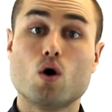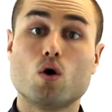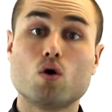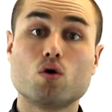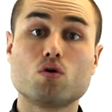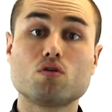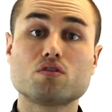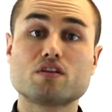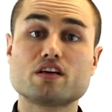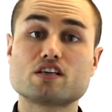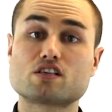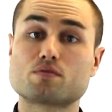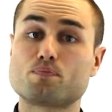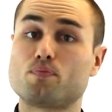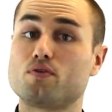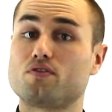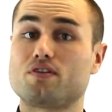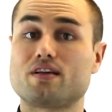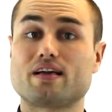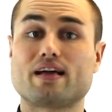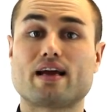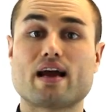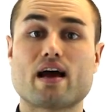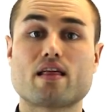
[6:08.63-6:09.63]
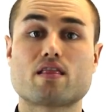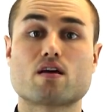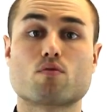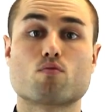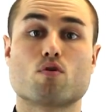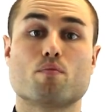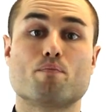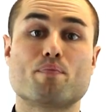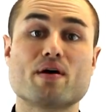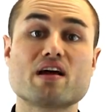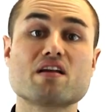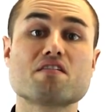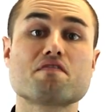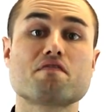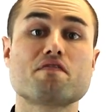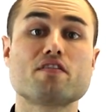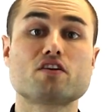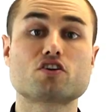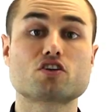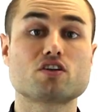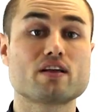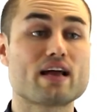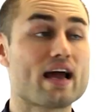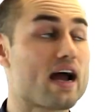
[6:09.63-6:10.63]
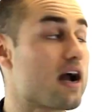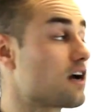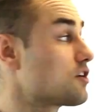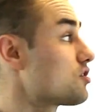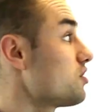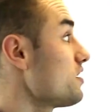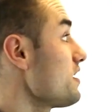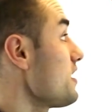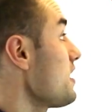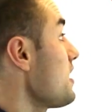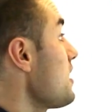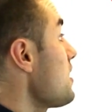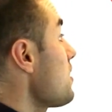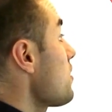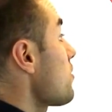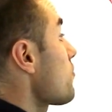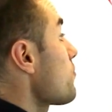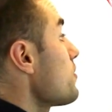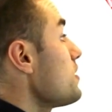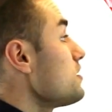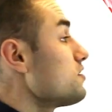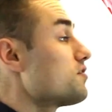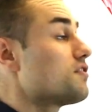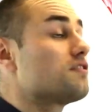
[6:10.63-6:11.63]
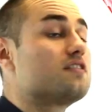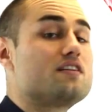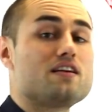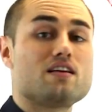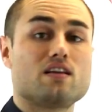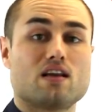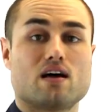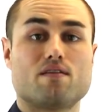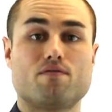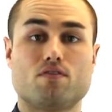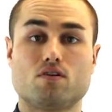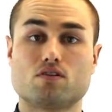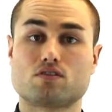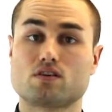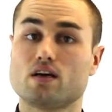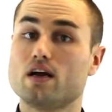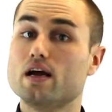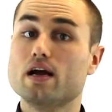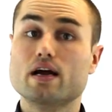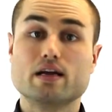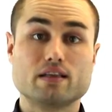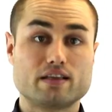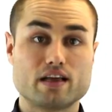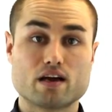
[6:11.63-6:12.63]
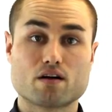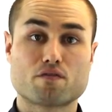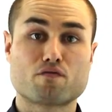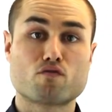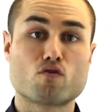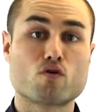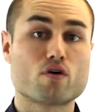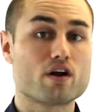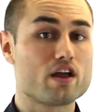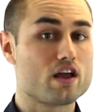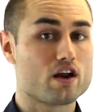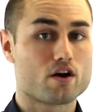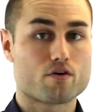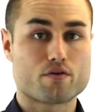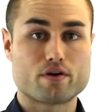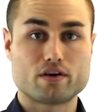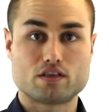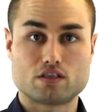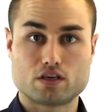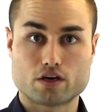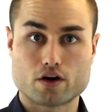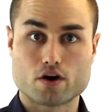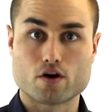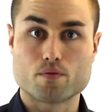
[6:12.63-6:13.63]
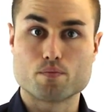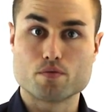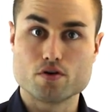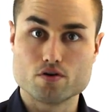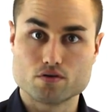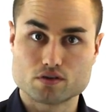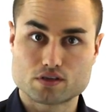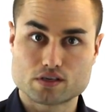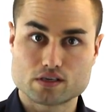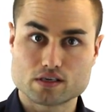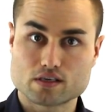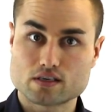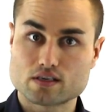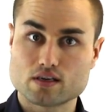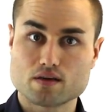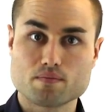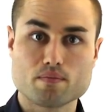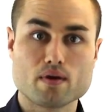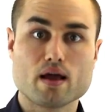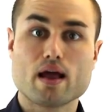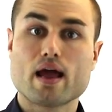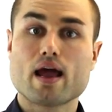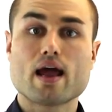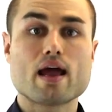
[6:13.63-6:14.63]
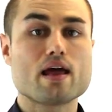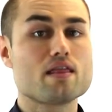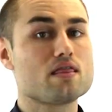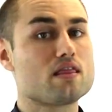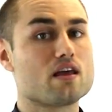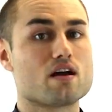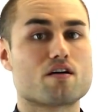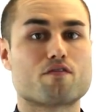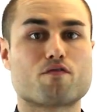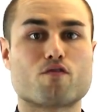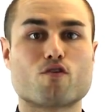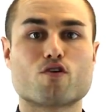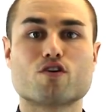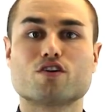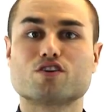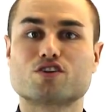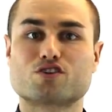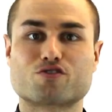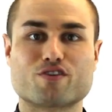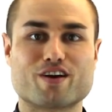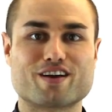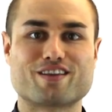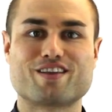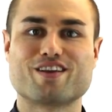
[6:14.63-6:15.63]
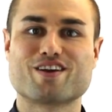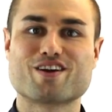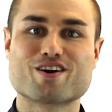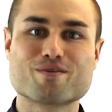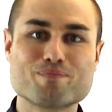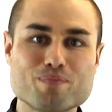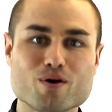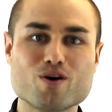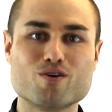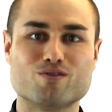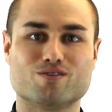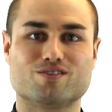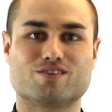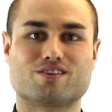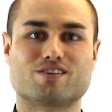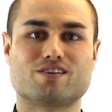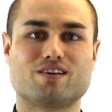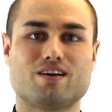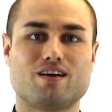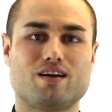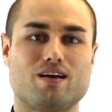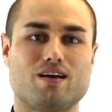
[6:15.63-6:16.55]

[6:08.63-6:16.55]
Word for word: All this put together will beneficially actually increase your D levels, therefore increasing your immune system and therefore strengthening your bones.